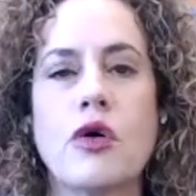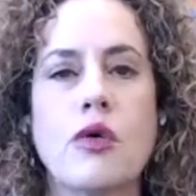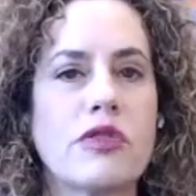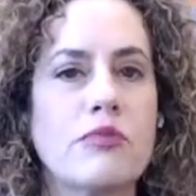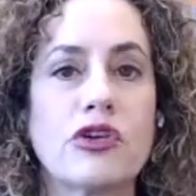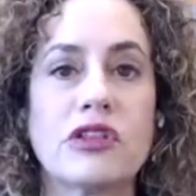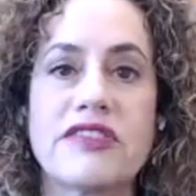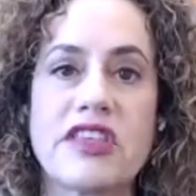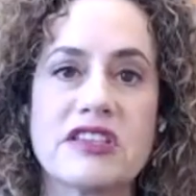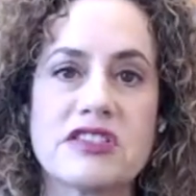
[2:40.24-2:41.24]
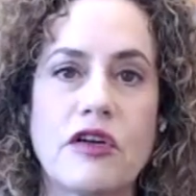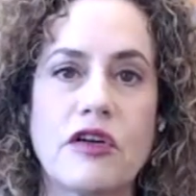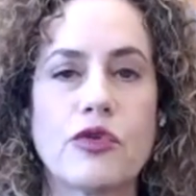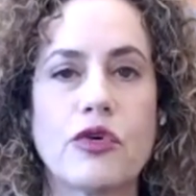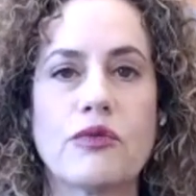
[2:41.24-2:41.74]
with monolithic
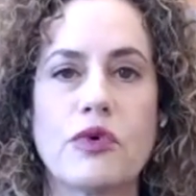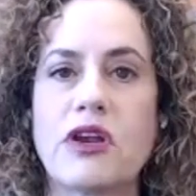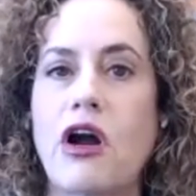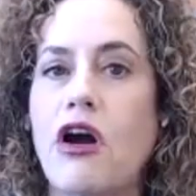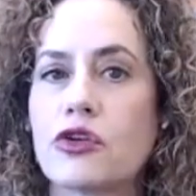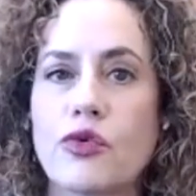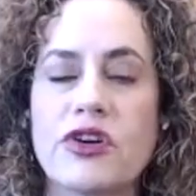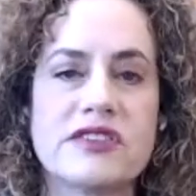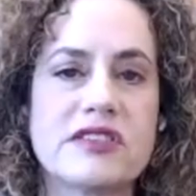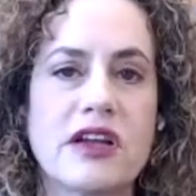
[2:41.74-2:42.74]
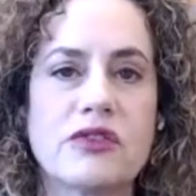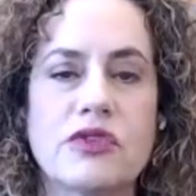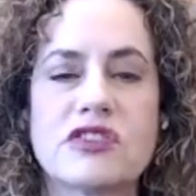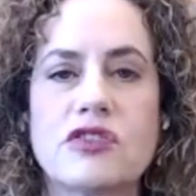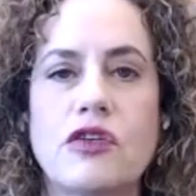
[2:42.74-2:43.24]
software, when hardware is tied to
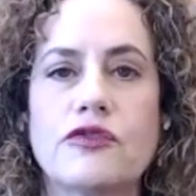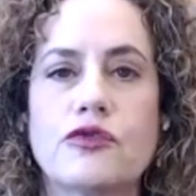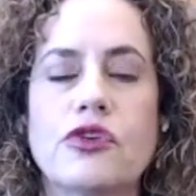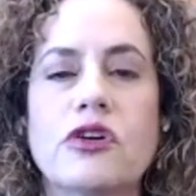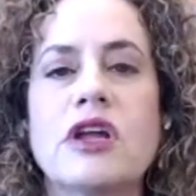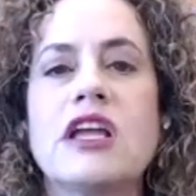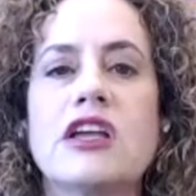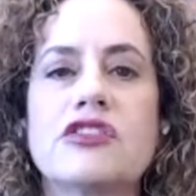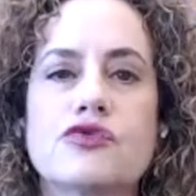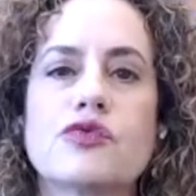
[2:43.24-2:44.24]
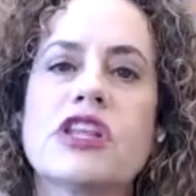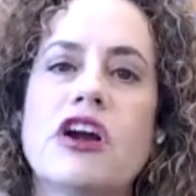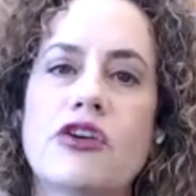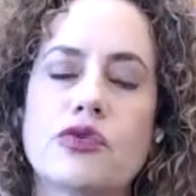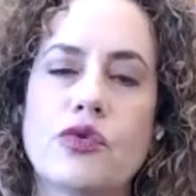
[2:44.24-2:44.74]
the software, it's really
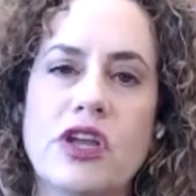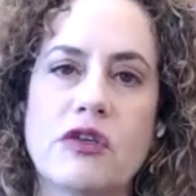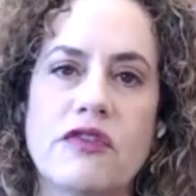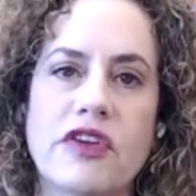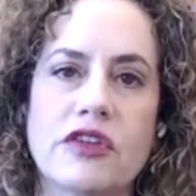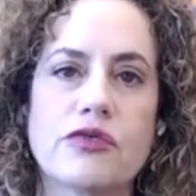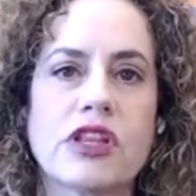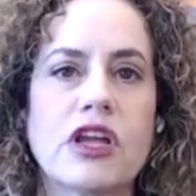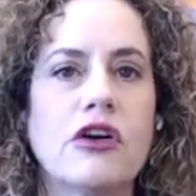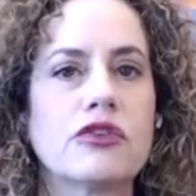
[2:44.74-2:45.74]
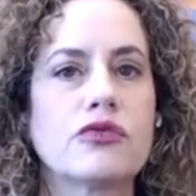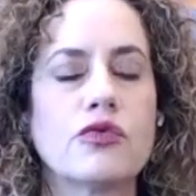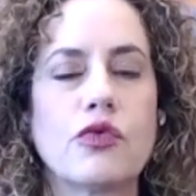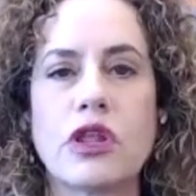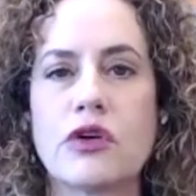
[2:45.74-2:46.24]
hard to innovate, really hard to
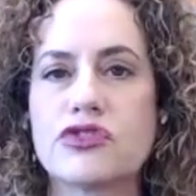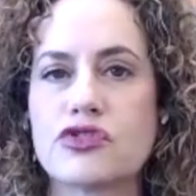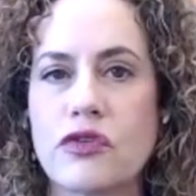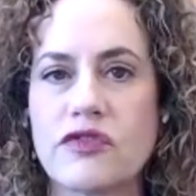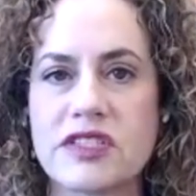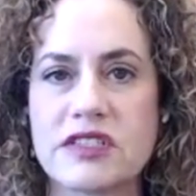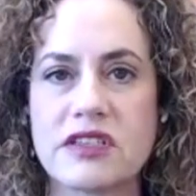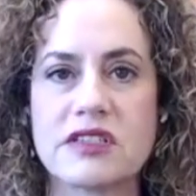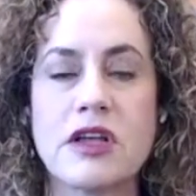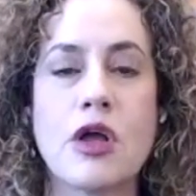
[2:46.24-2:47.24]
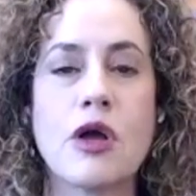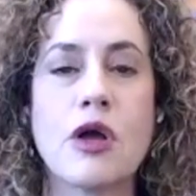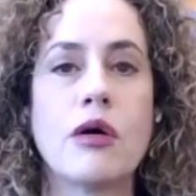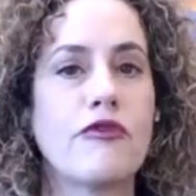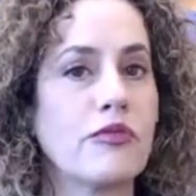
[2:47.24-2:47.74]
roll out services
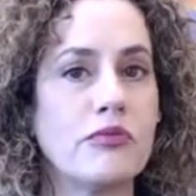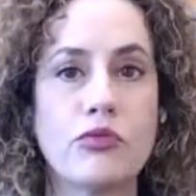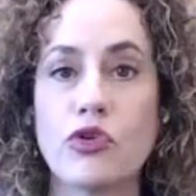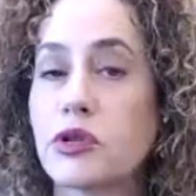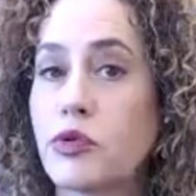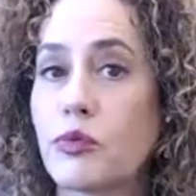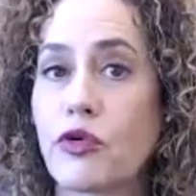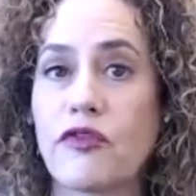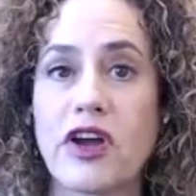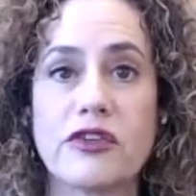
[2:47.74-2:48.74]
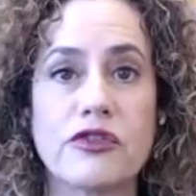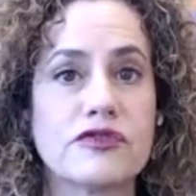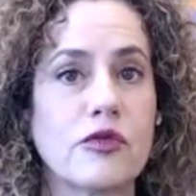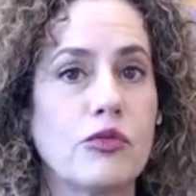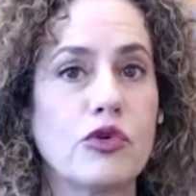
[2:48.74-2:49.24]
from multiple providers,
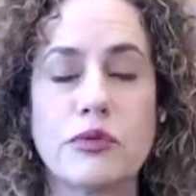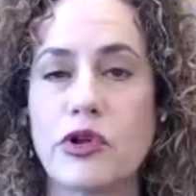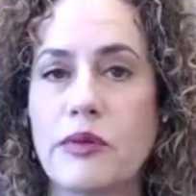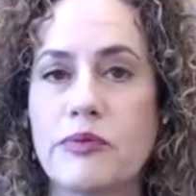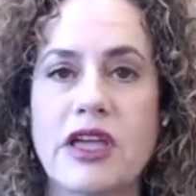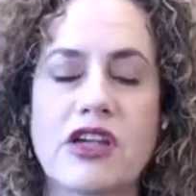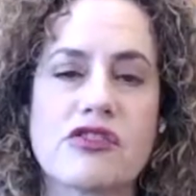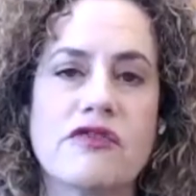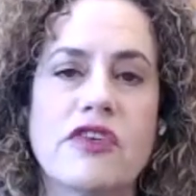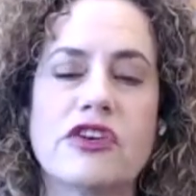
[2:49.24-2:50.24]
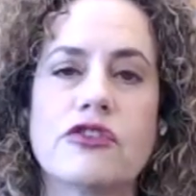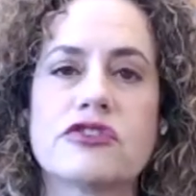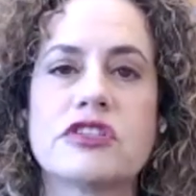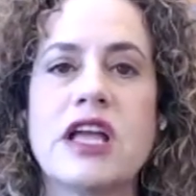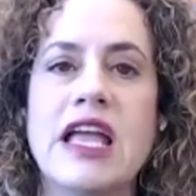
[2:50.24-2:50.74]
from multiple application vendors.
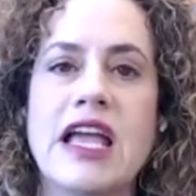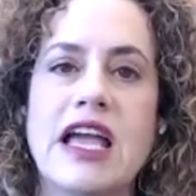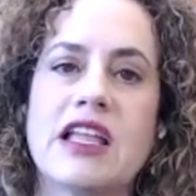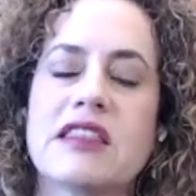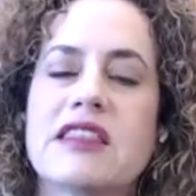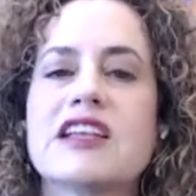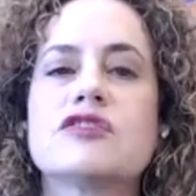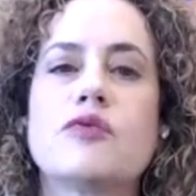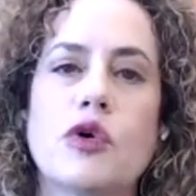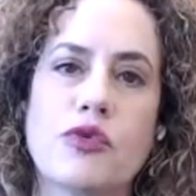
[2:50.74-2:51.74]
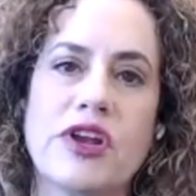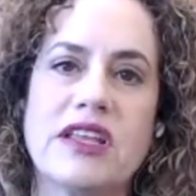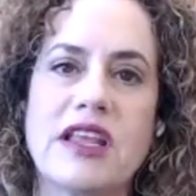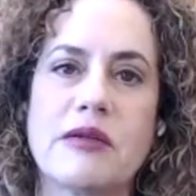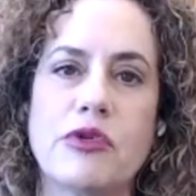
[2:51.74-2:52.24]
And that's what we
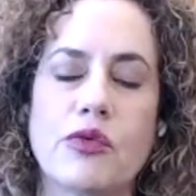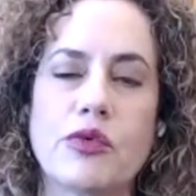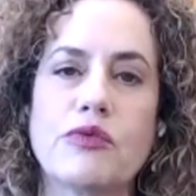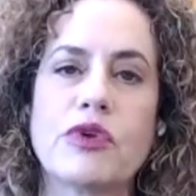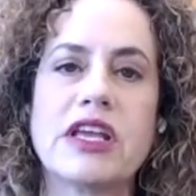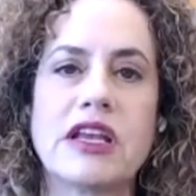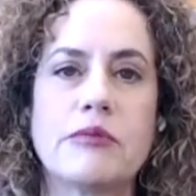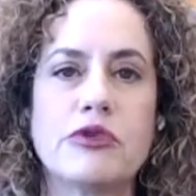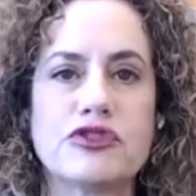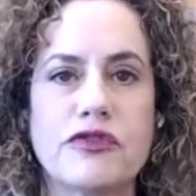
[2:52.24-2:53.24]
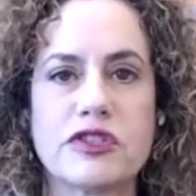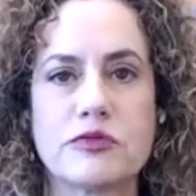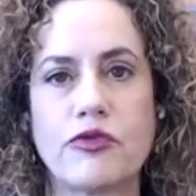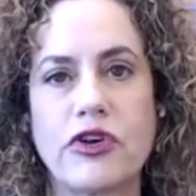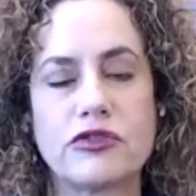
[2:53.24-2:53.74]
enable. We really enable service
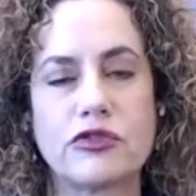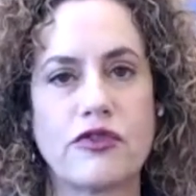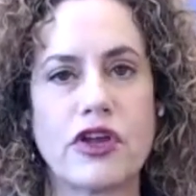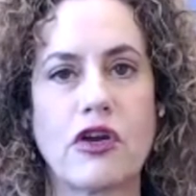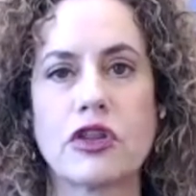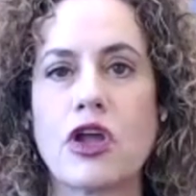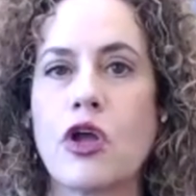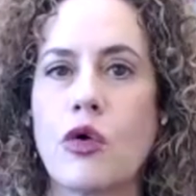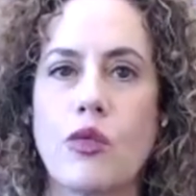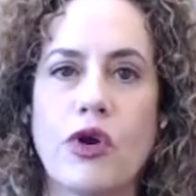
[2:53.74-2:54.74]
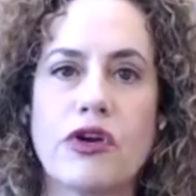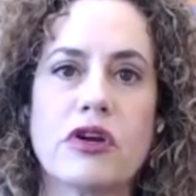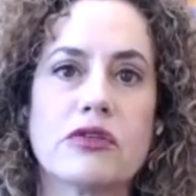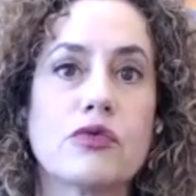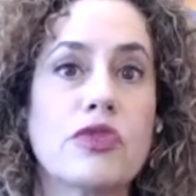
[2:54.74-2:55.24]
providers to figure out
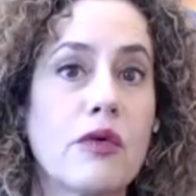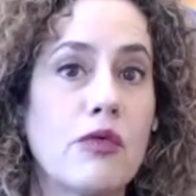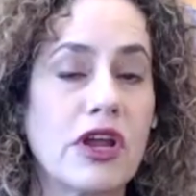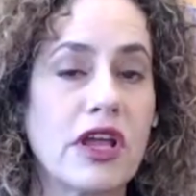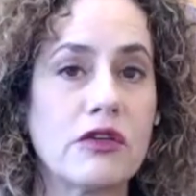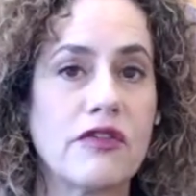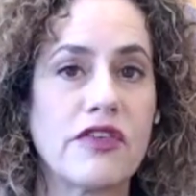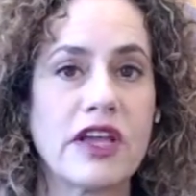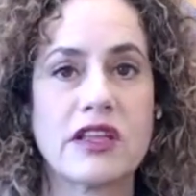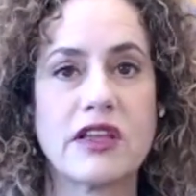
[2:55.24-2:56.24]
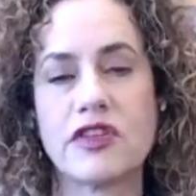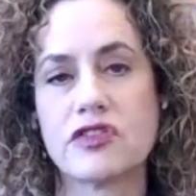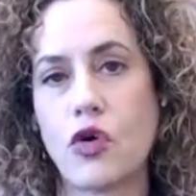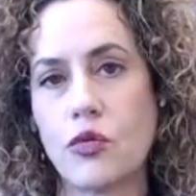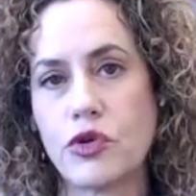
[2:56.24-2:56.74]
where do they want to innovate, if it's
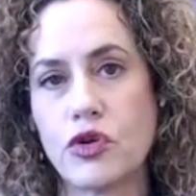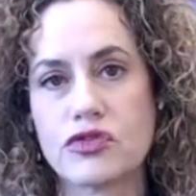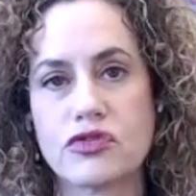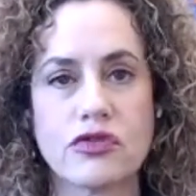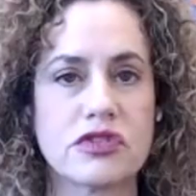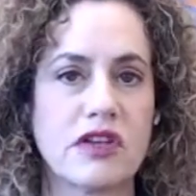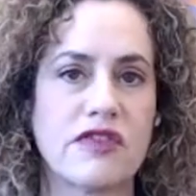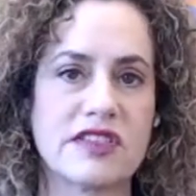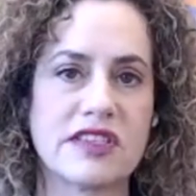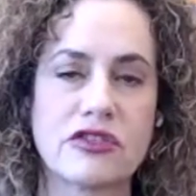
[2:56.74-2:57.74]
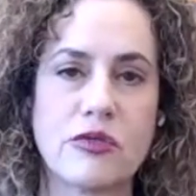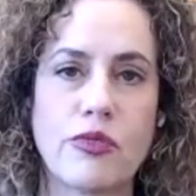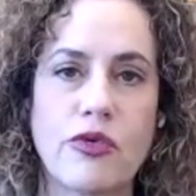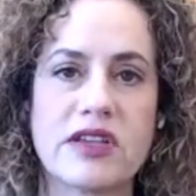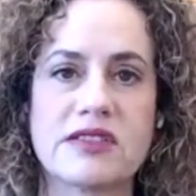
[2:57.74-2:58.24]
home users, if it's
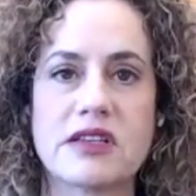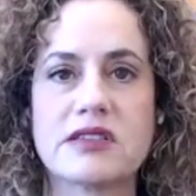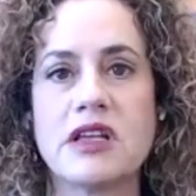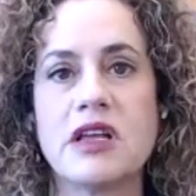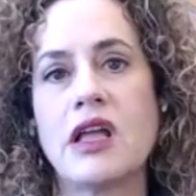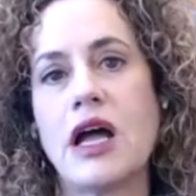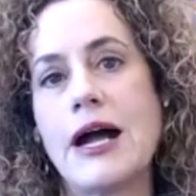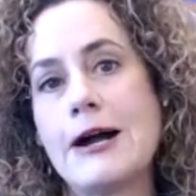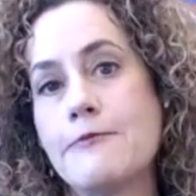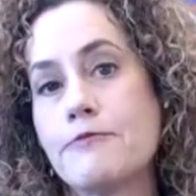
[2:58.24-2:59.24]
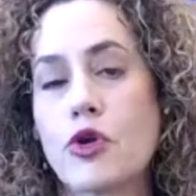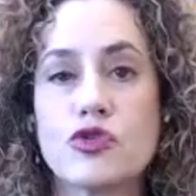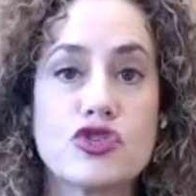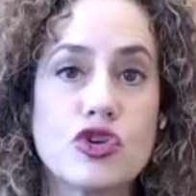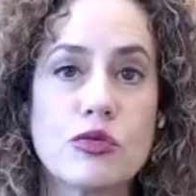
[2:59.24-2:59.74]
enterprises,
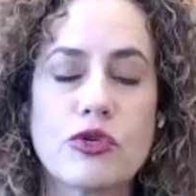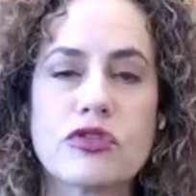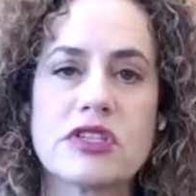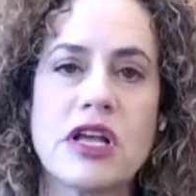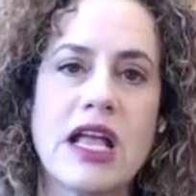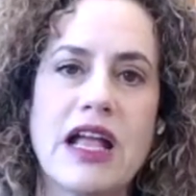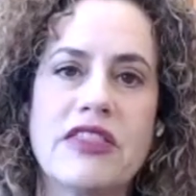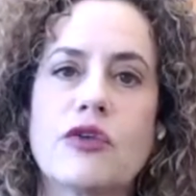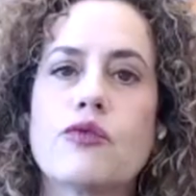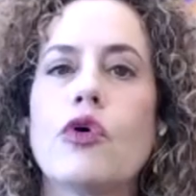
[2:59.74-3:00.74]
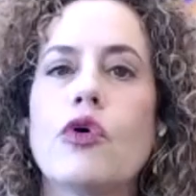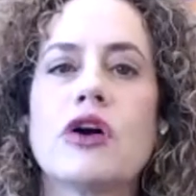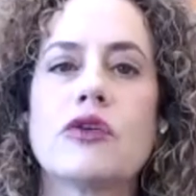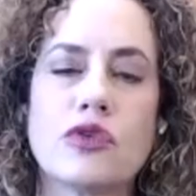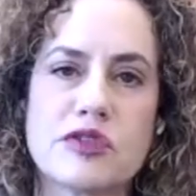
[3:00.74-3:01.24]
consumers, and then roll
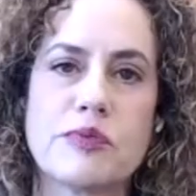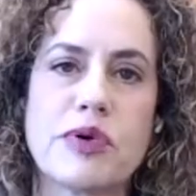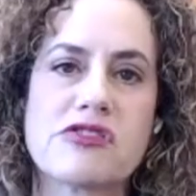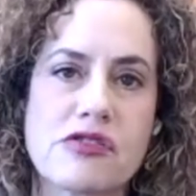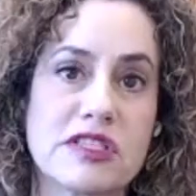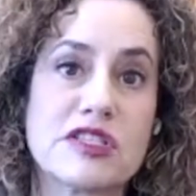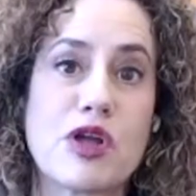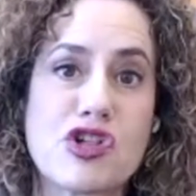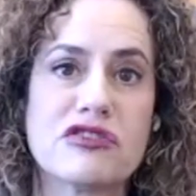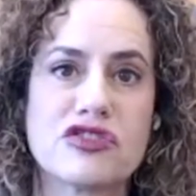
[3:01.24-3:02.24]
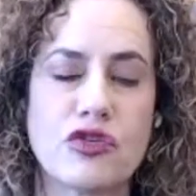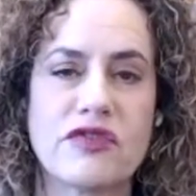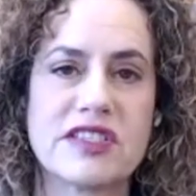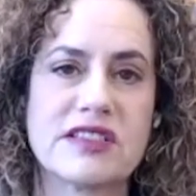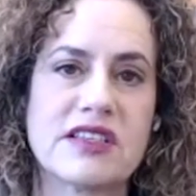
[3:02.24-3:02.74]
out those special
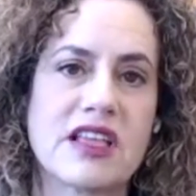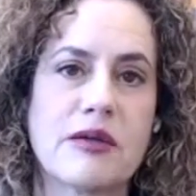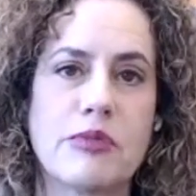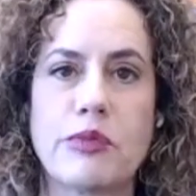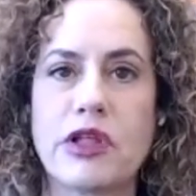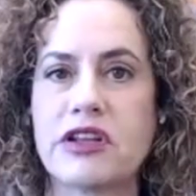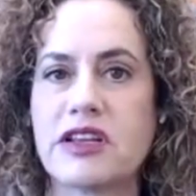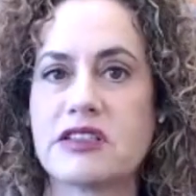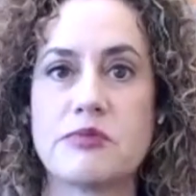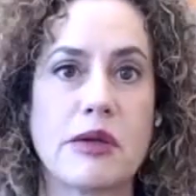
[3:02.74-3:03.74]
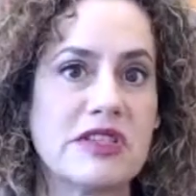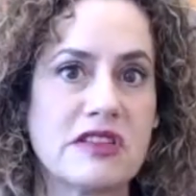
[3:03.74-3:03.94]
services and capabilities, maybe